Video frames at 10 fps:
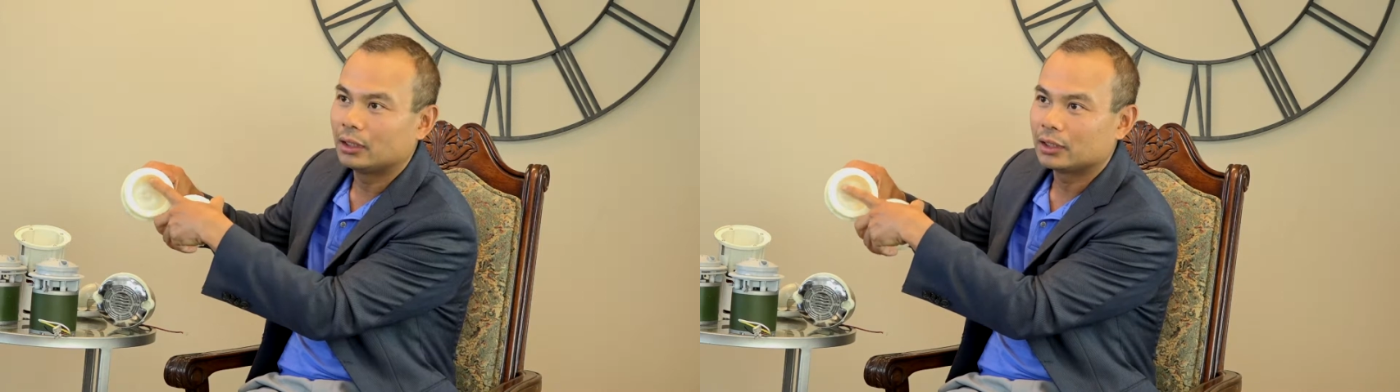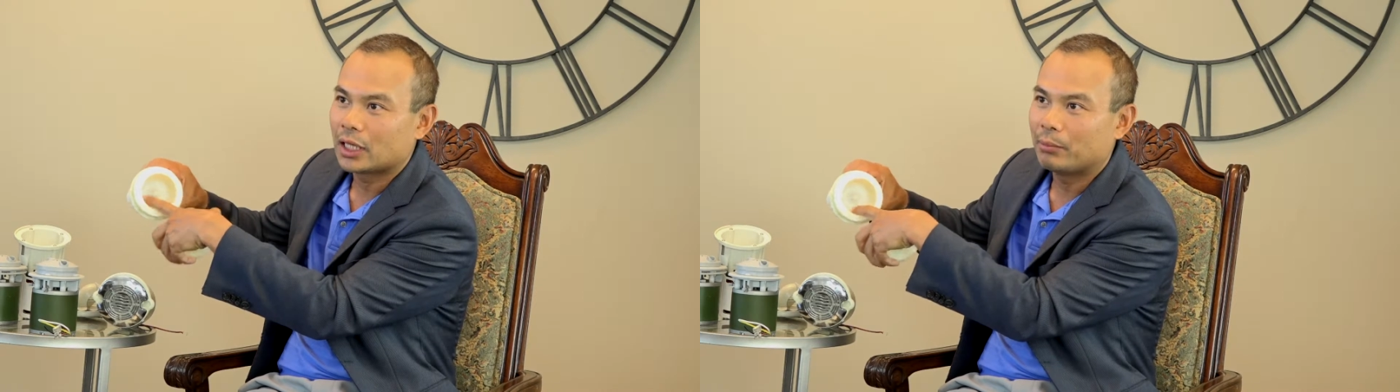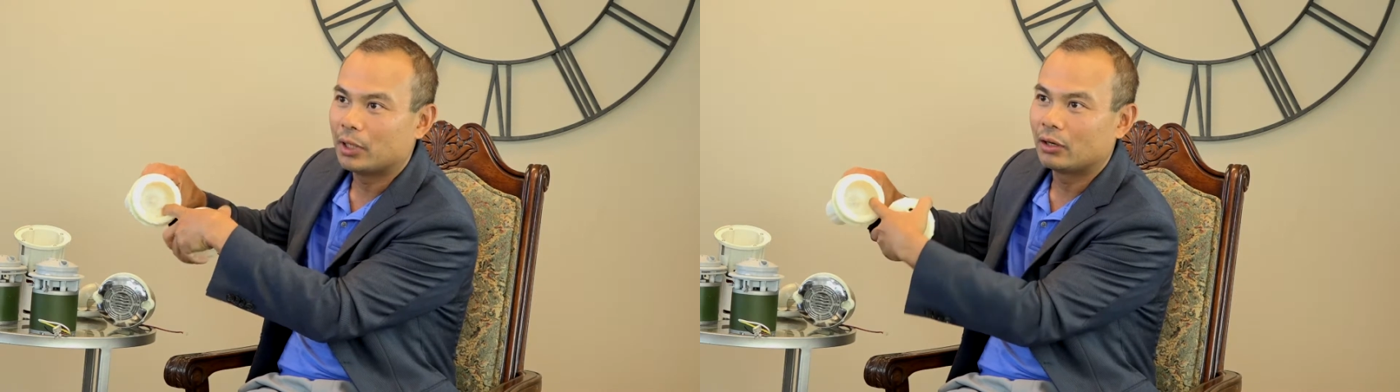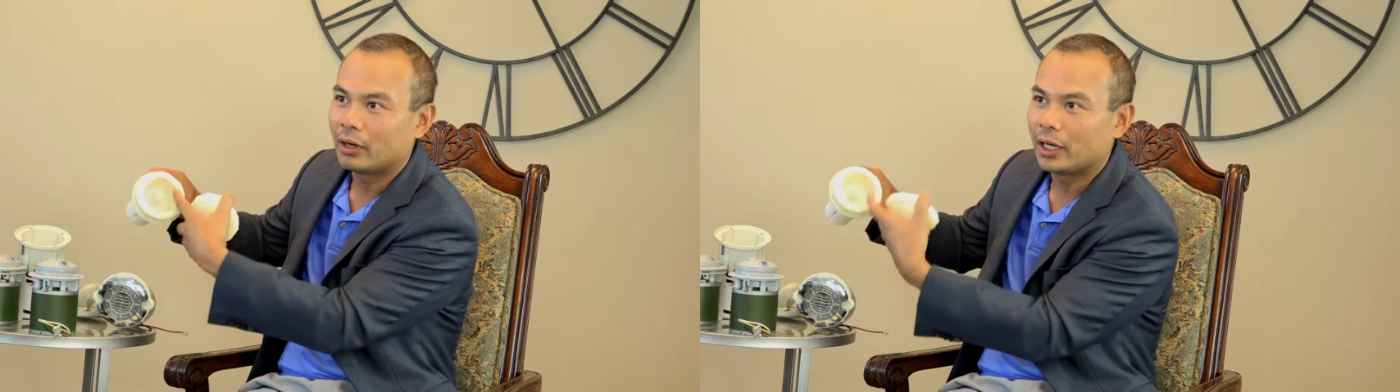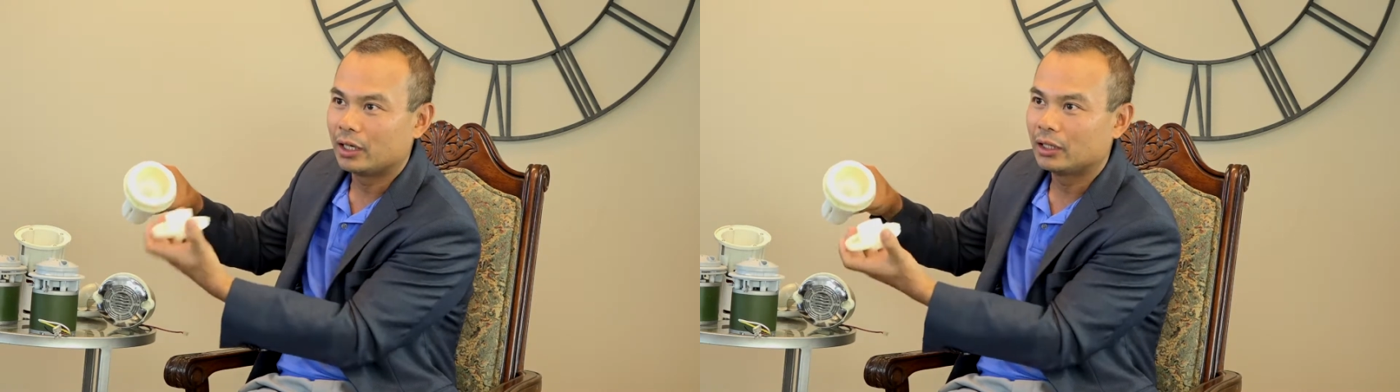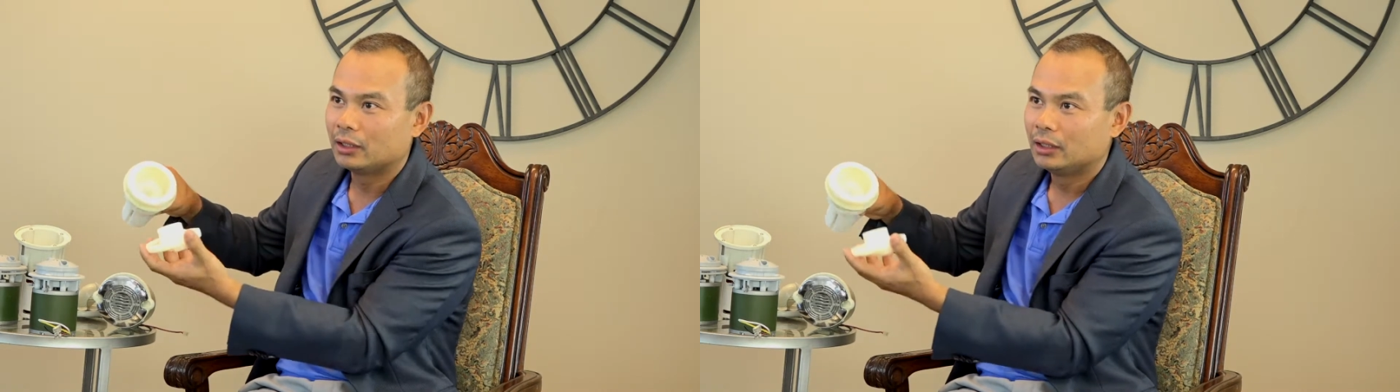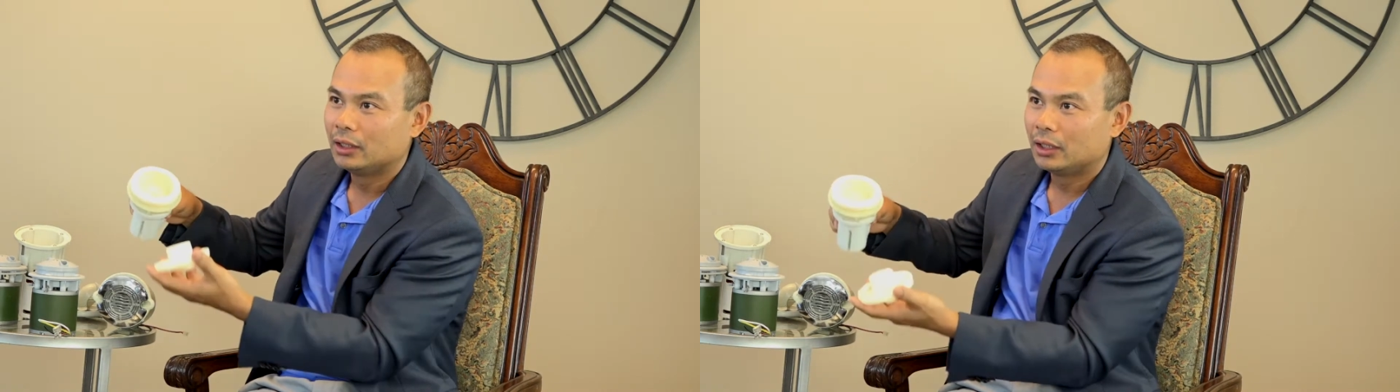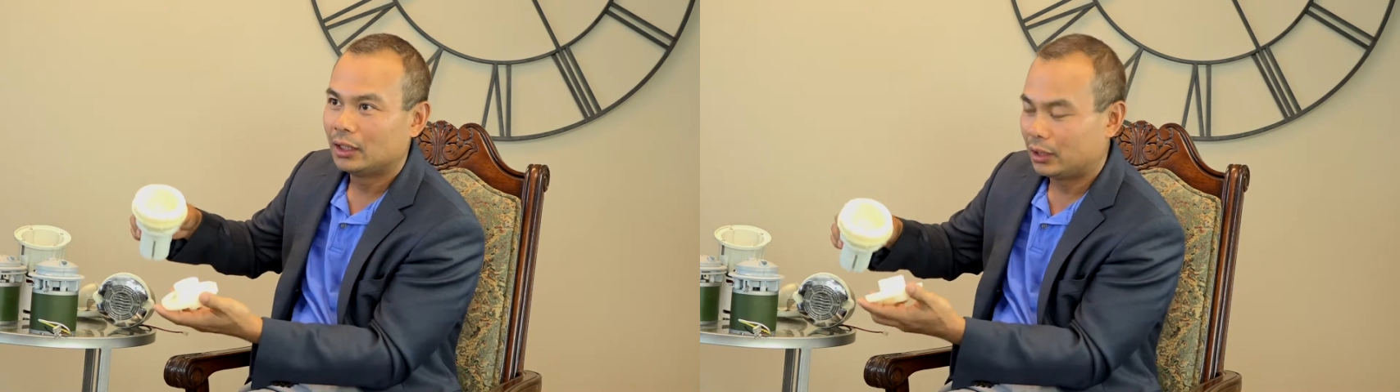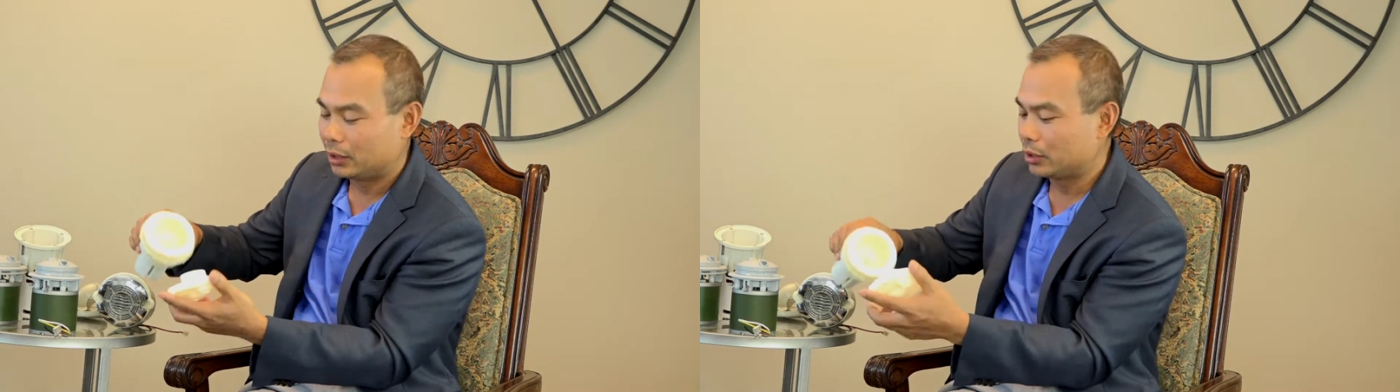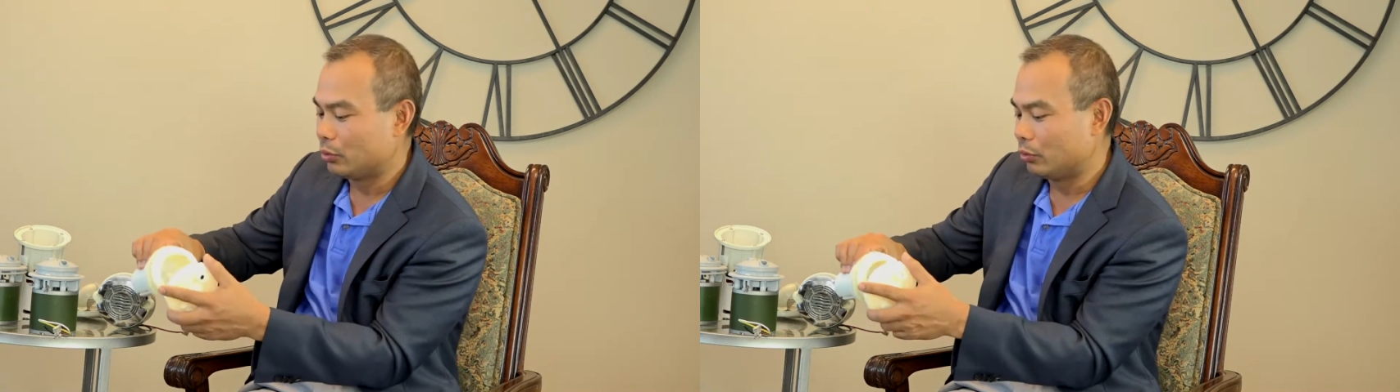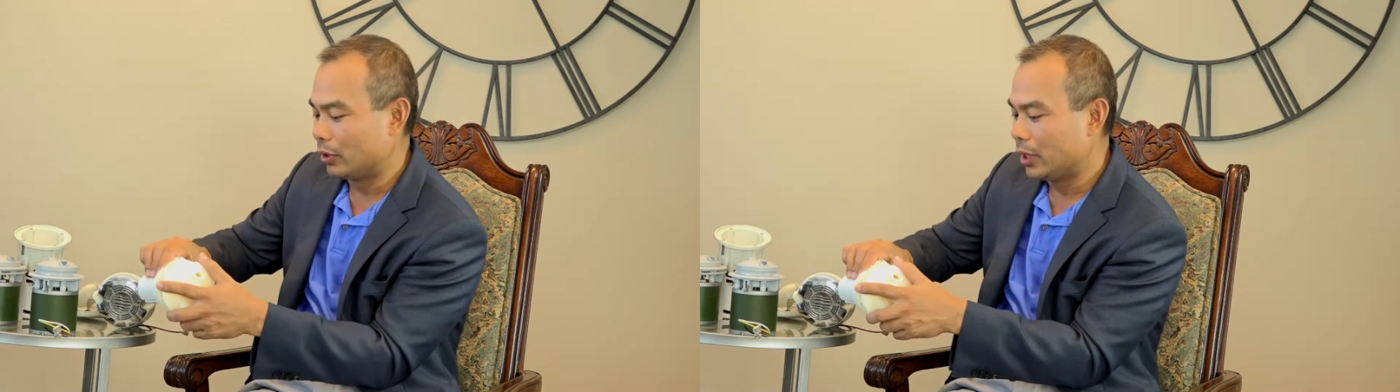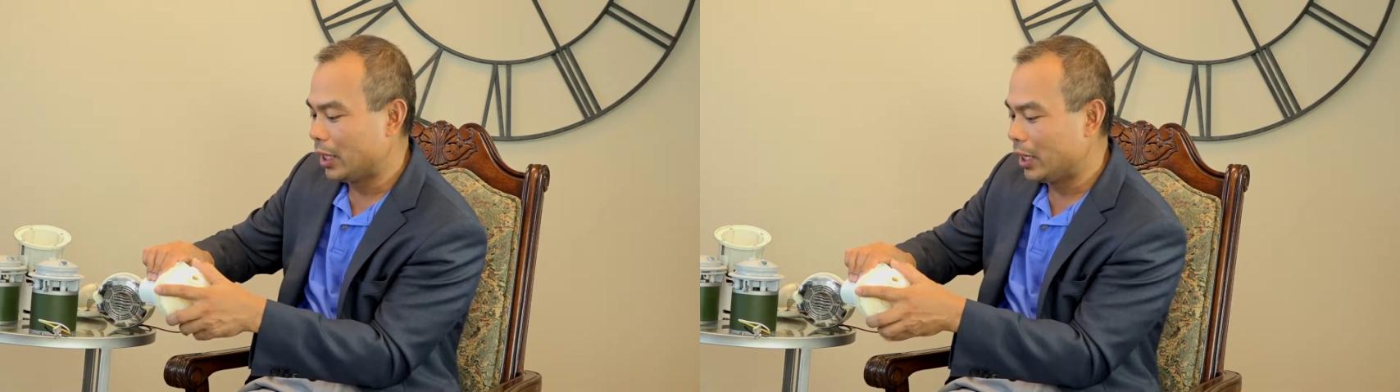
chamber right here. So